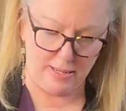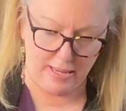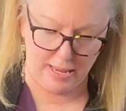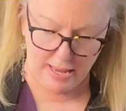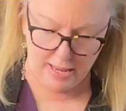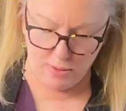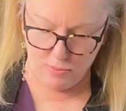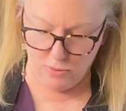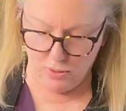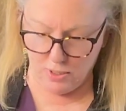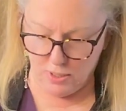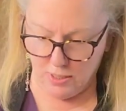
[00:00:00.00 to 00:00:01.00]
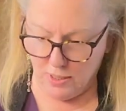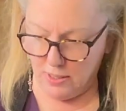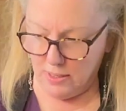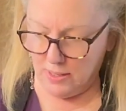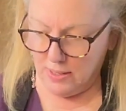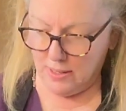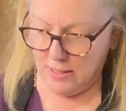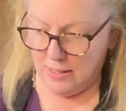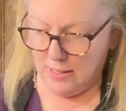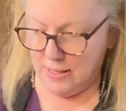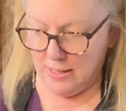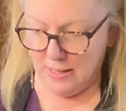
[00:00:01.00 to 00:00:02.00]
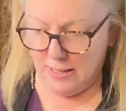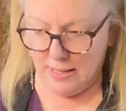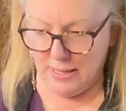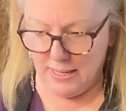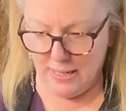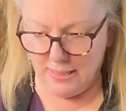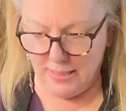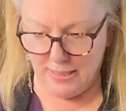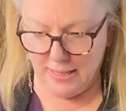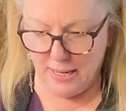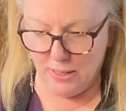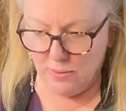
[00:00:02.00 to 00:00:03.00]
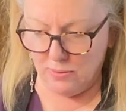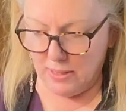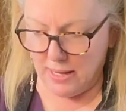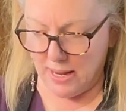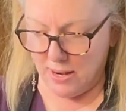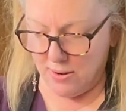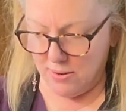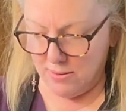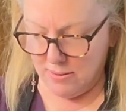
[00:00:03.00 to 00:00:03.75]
out in a single layer.